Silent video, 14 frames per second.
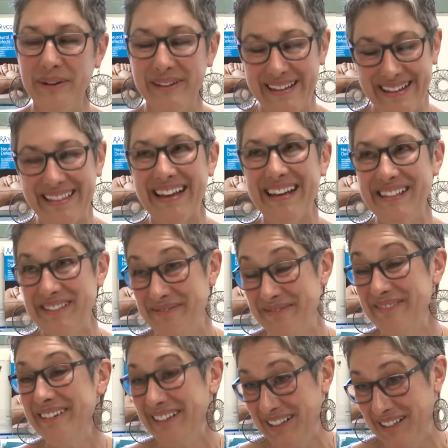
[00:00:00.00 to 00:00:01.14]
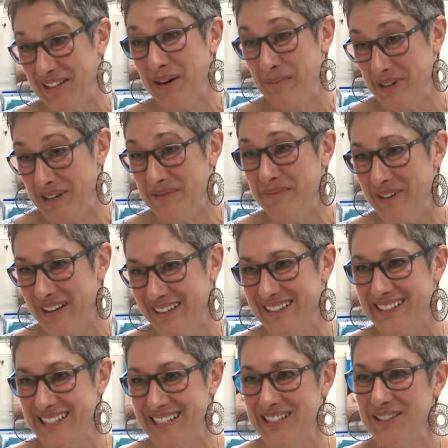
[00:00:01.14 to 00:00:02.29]
Oh yeah, that is really common in
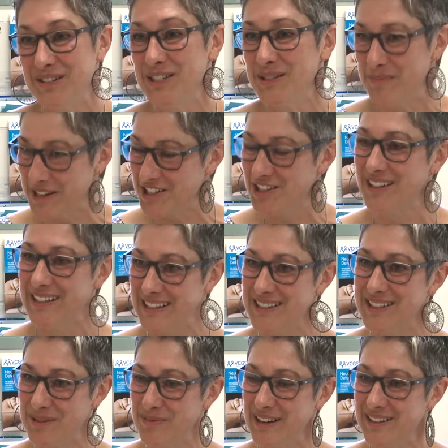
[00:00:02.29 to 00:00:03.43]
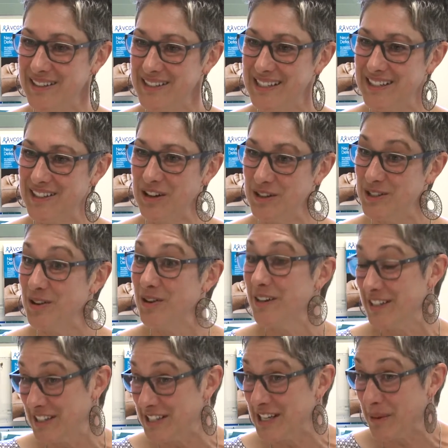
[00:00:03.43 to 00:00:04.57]
pregnancy too, especially as the pregnancy goes on
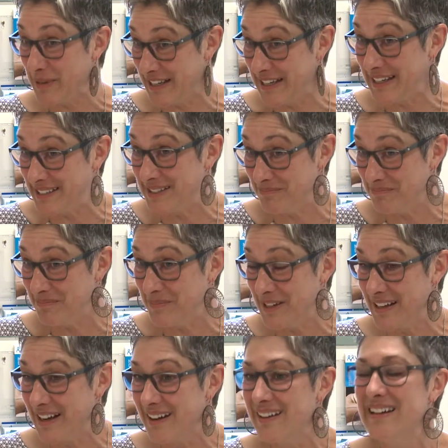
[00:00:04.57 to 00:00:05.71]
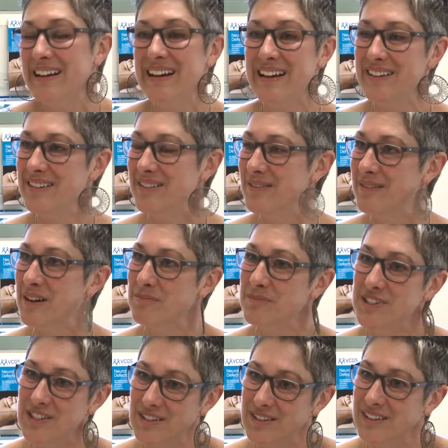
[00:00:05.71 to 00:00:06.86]
and your tummy gets bigger.
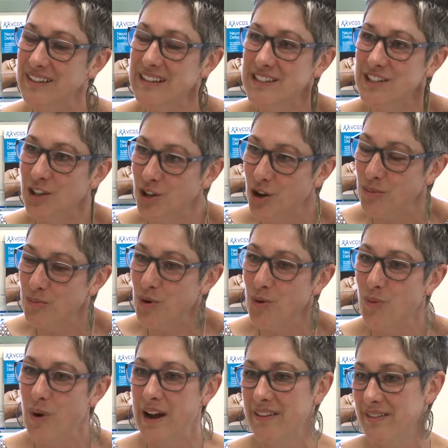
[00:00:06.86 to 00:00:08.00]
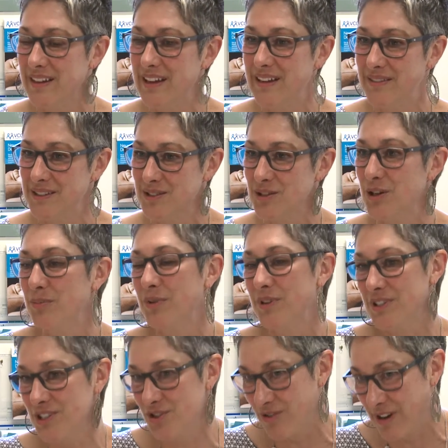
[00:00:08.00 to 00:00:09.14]
Certainly there's a lot more weight there that's going to put
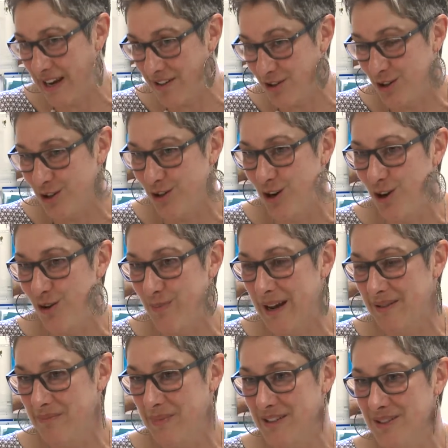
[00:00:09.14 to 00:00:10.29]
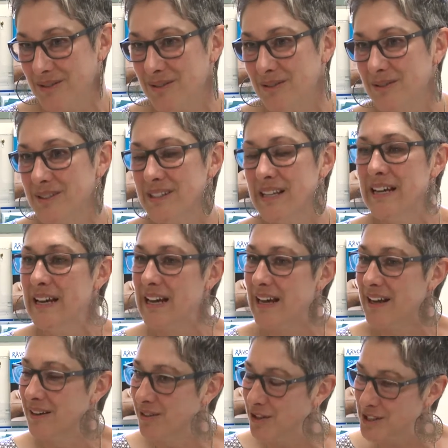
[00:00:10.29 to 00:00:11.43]
a strain on your low back muscles
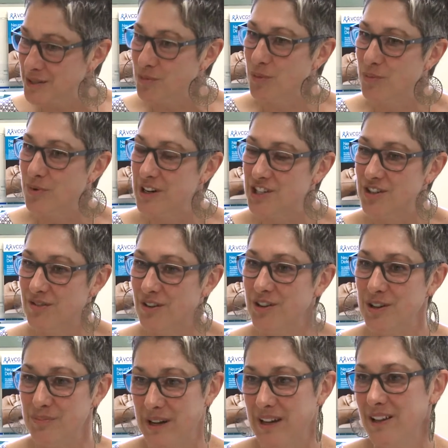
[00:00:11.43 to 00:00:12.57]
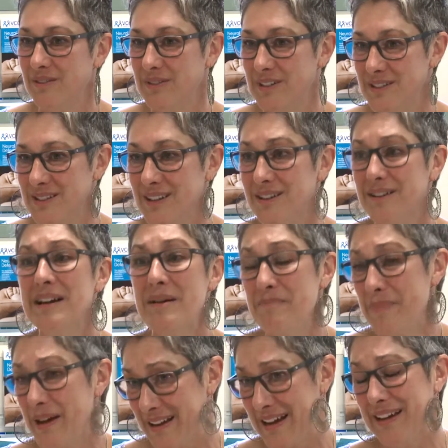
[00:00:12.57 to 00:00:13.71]
and lots more pressure on your pelvis. So
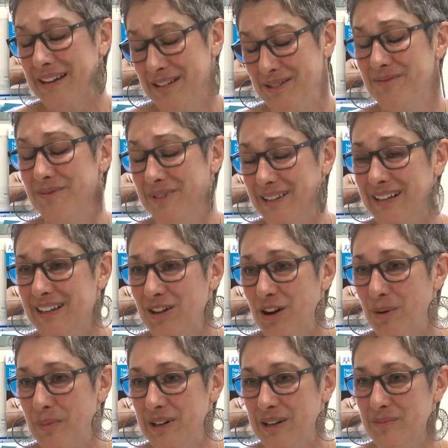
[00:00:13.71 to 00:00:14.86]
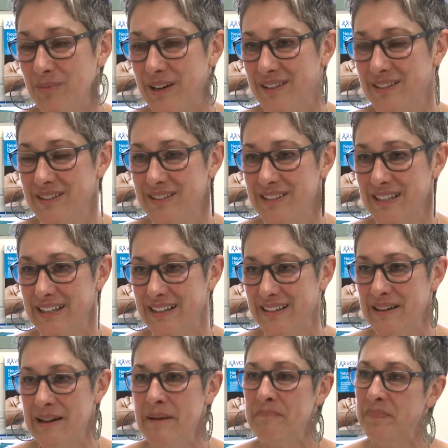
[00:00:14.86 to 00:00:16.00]
backache is really common in
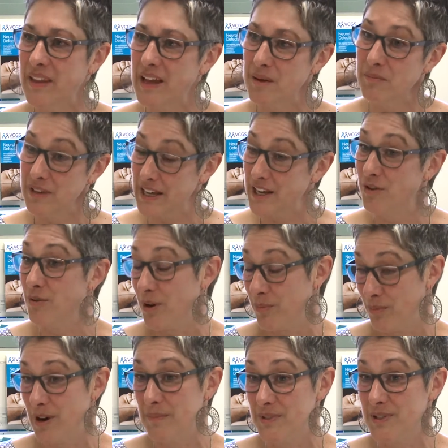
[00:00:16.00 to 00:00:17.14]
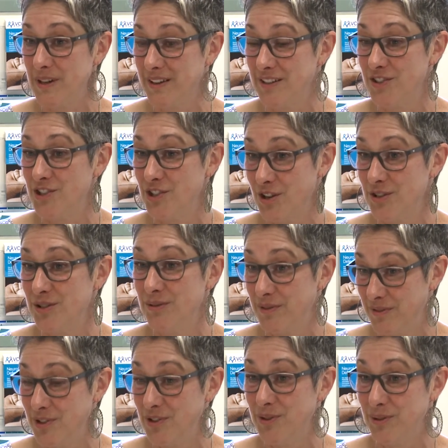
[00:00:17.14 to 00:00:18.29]
pregnancy. Later on, perhaps I can show you a
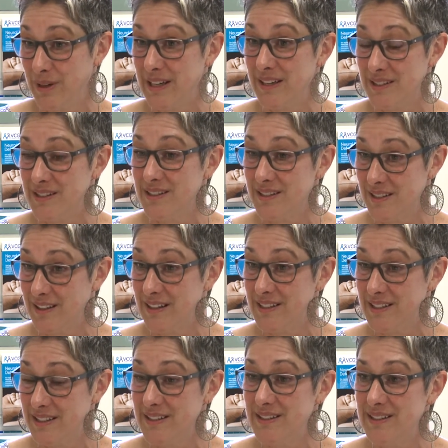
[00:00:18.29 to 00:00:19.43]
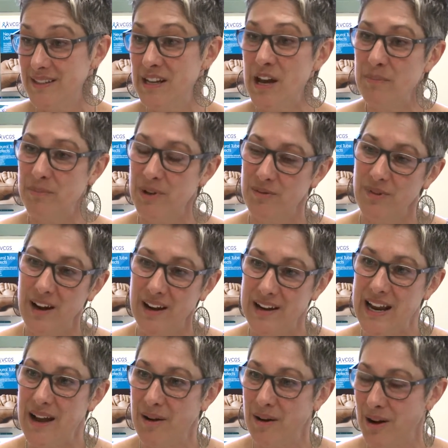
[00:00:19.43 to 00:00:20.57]
few exercises, but right
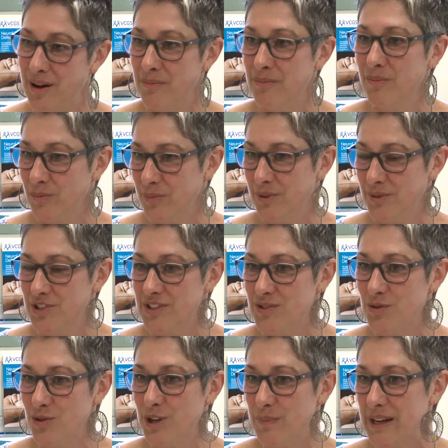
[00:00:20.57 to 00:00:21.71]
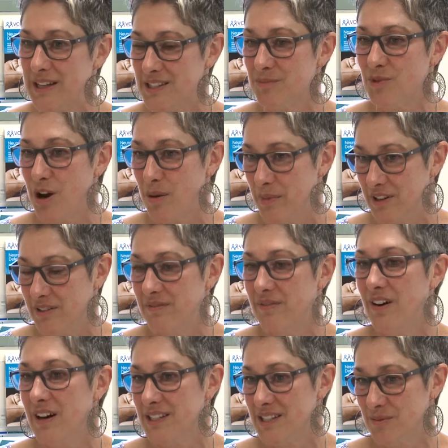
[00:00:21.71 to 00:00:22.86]
now we'll just talk about some common
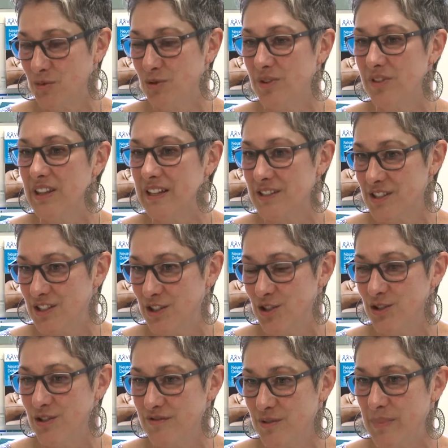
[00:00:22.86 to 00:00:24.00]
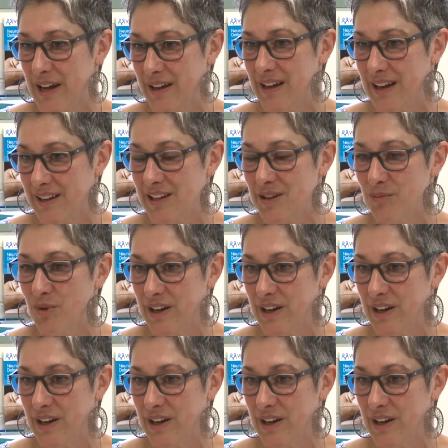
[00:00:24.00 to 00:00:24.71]
advice and good things to do for backache in